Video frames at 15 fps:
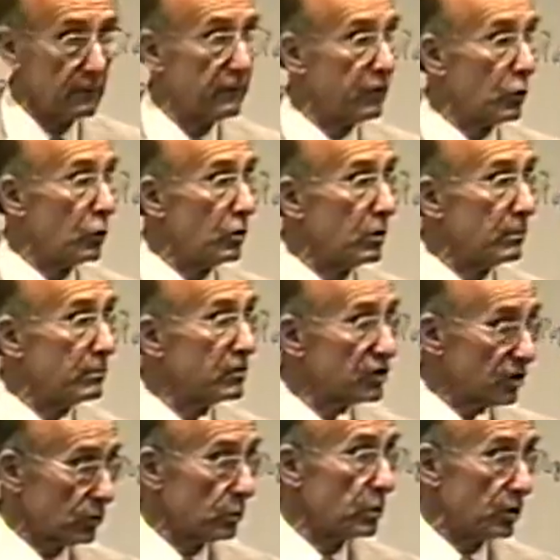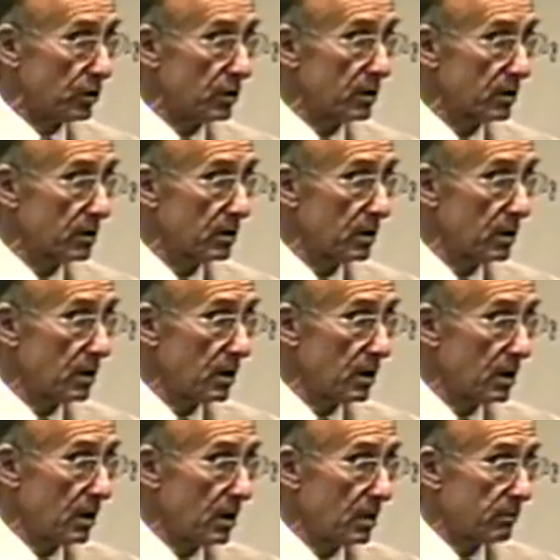forms at work
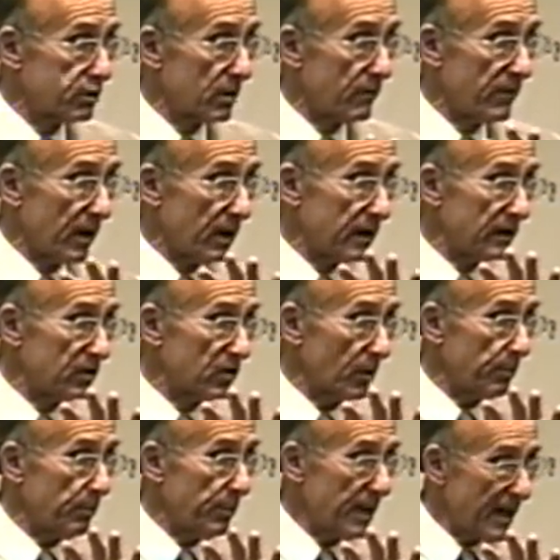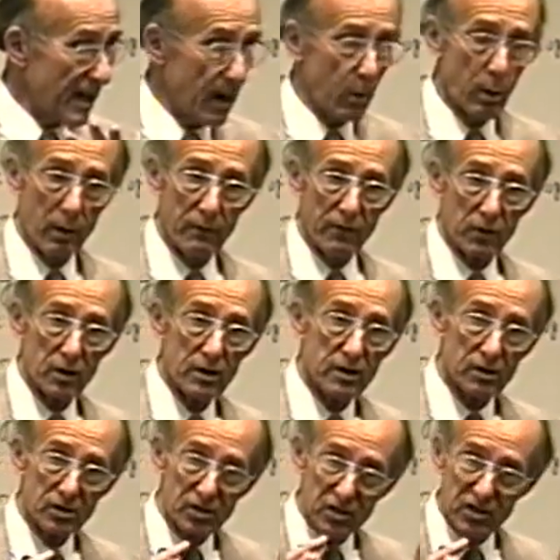provides a powerful
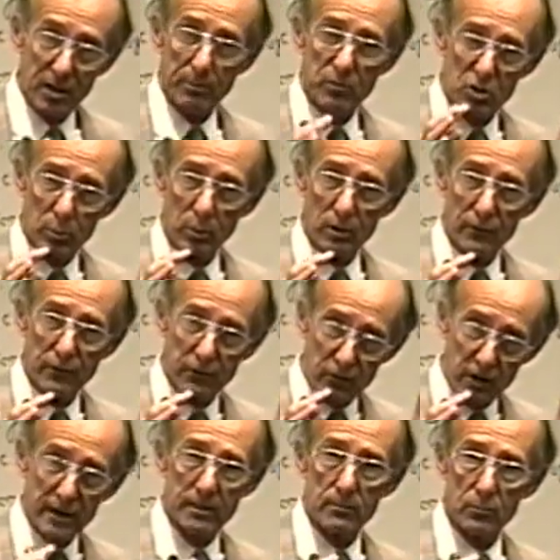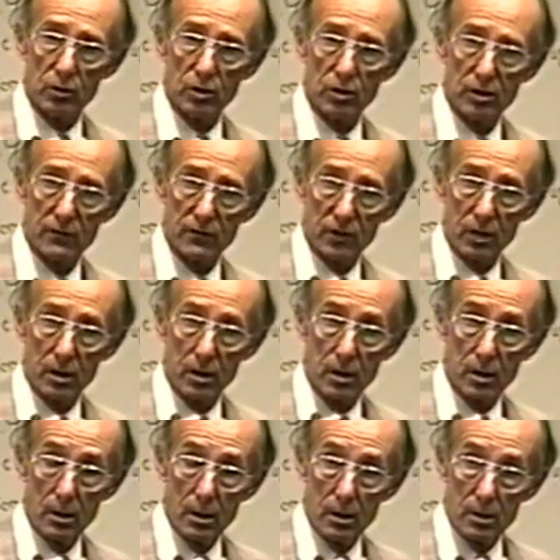conceptual framework for
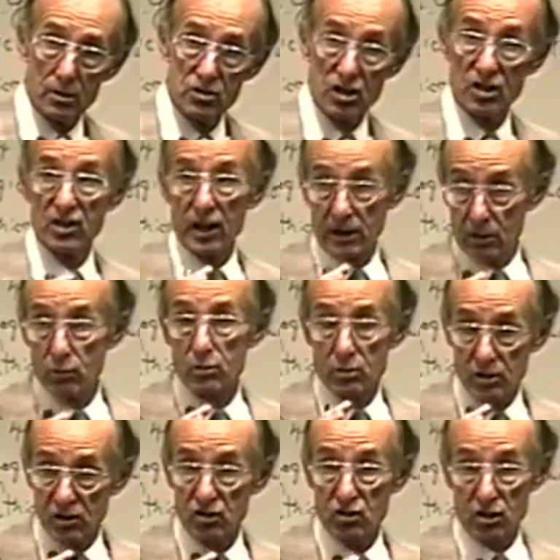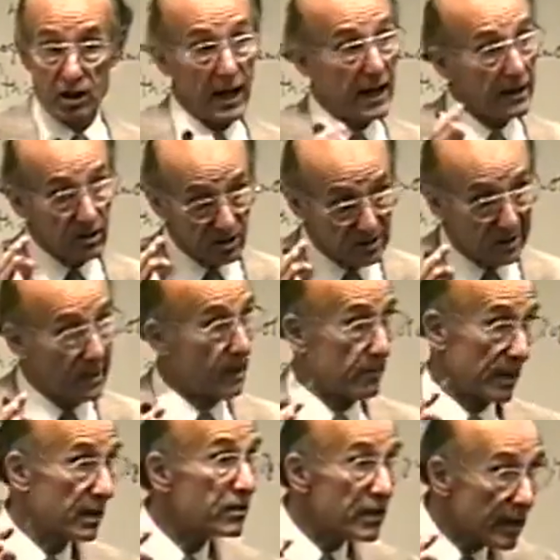Judeo-Christian and
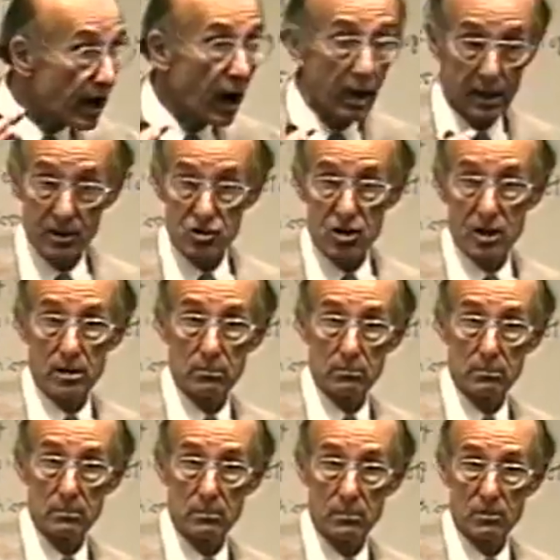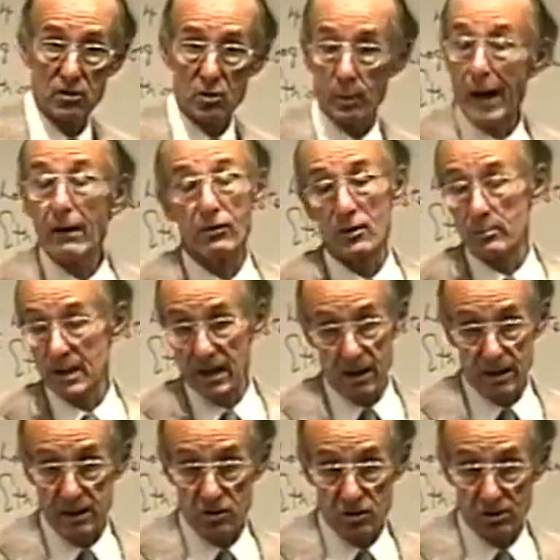Islamic theology throughout the Middle
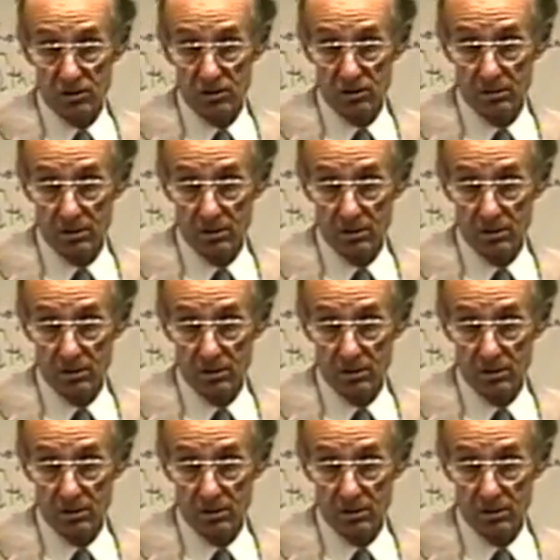Ages,